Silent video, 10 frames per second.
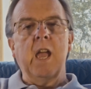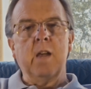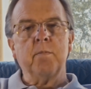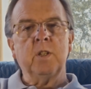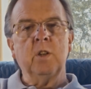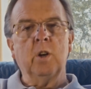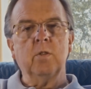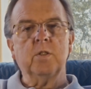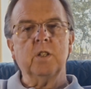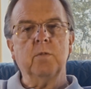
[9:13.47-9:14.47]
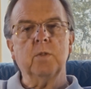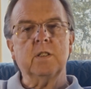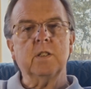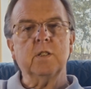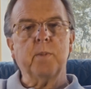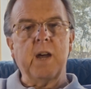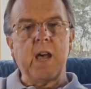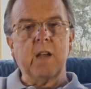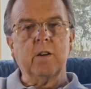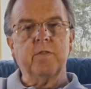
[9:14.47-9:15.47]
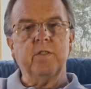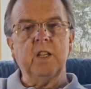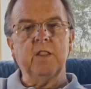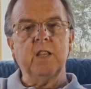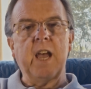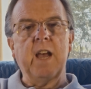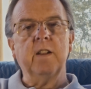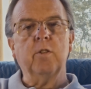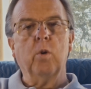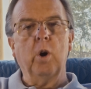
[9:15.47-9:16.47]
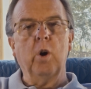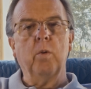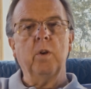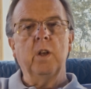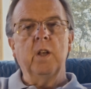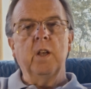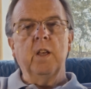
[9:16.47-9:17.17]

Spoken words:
Hammond notes in Ritz's biography that, quote,